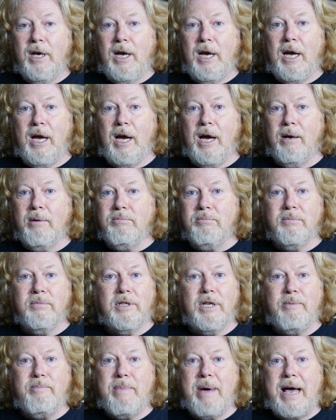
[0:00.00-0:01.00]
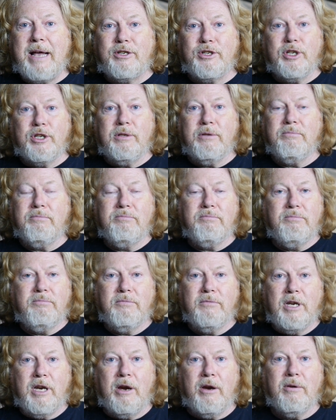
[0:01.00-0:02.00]
imagine,
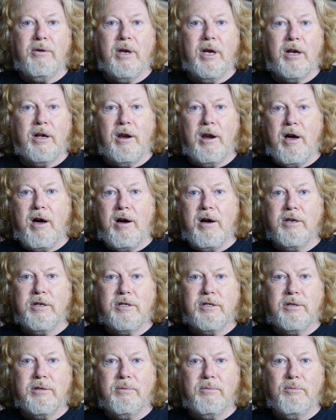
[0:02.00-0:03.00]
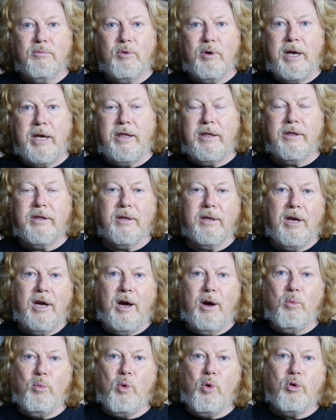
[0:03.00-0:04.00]
you know, a glass with
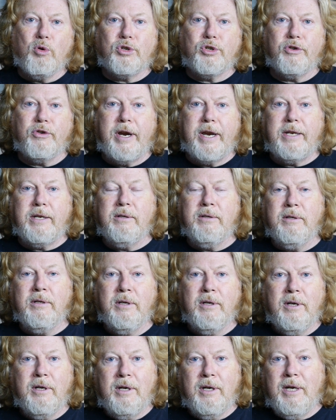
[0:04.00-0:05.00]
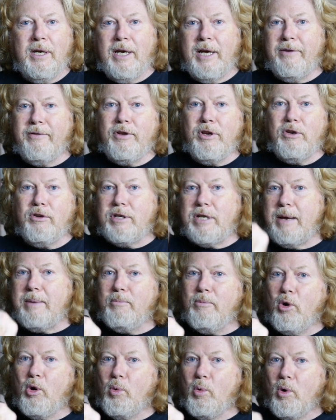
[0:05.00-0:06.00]
water in. If you tip
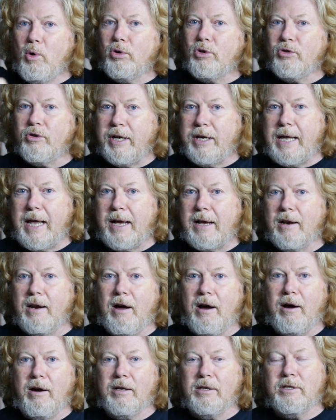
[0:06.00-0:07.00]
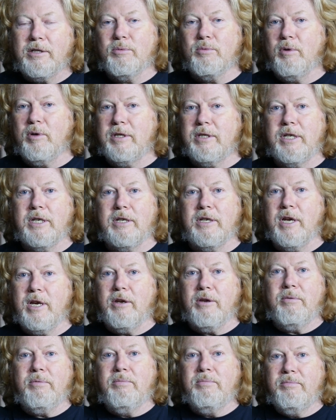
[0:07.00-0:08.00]
more water in that glass, what does it
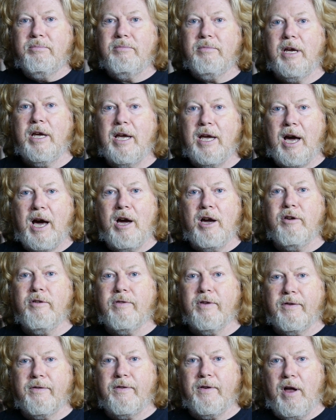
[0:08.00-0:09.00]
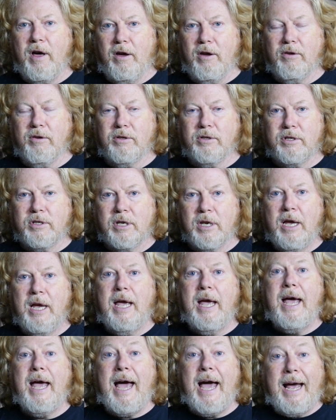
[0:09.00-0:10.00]
do? It overflows,
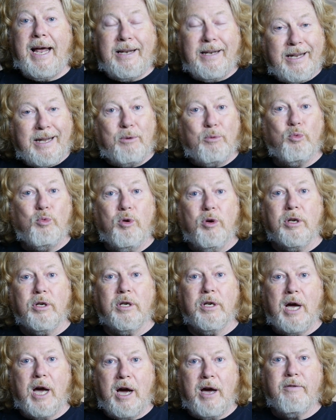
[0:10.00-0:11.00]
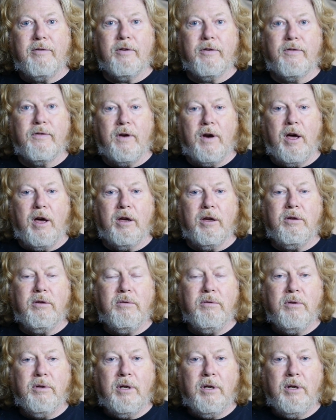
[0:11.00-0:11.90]
and it would overflow